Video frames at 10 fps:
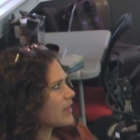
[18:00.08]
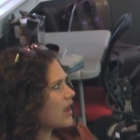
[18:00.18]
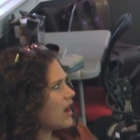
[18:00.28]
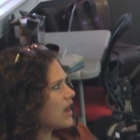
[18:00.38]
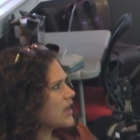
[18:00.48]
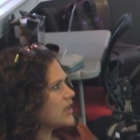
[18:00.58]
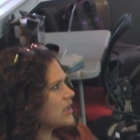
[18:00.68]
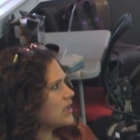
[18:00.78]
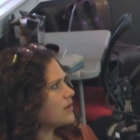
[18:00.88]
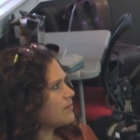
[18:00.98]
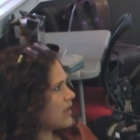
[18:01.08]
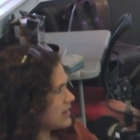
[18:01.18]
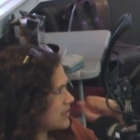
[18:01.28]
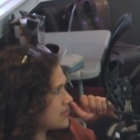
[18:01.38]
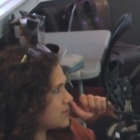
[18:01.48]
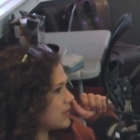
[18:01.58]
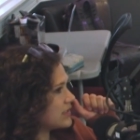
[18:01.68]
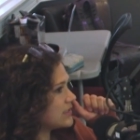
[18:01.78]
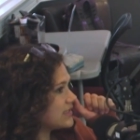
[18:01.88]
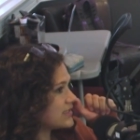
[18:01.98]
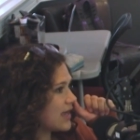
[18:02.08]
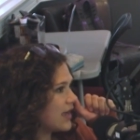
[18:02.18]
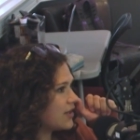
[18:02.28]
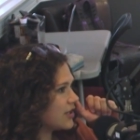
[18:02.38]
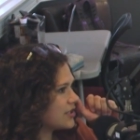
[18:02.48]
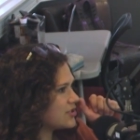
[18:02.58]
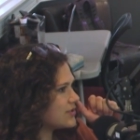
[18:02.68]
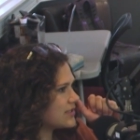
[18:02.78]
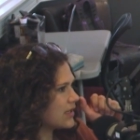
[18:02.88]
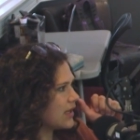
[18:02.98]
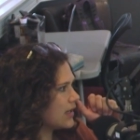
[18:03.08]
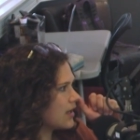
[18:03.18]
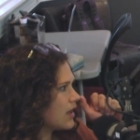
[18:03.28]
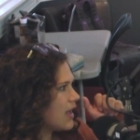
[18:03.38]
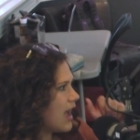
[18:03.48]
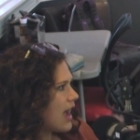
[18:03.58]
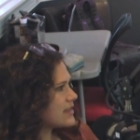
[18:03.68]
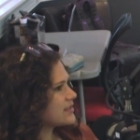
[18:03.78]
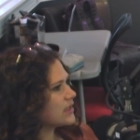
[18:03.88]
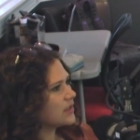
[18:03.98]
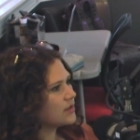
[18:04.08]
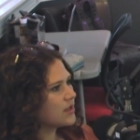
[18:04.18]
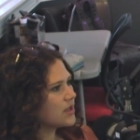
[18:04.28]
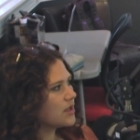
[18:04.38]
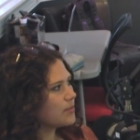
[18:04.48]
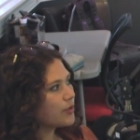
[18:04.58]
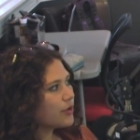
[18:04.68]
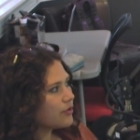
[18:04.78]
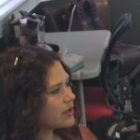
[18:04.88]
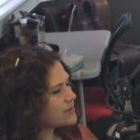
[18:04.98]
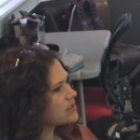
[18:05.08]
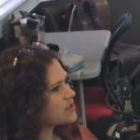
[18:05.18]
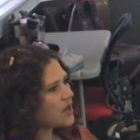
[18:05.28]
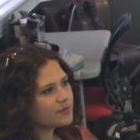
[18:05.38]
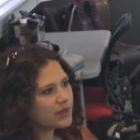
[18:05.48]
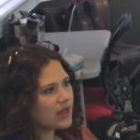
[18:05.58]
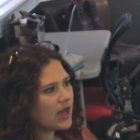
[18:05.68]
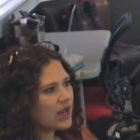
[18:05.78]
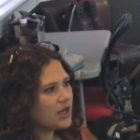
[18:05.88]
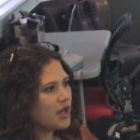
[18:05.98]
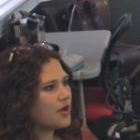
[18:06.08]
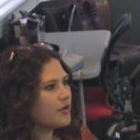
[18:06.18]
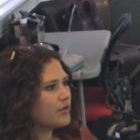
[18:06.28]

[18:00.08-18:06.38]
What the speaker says: I met this one designer and she was like asking the programs and software that I know.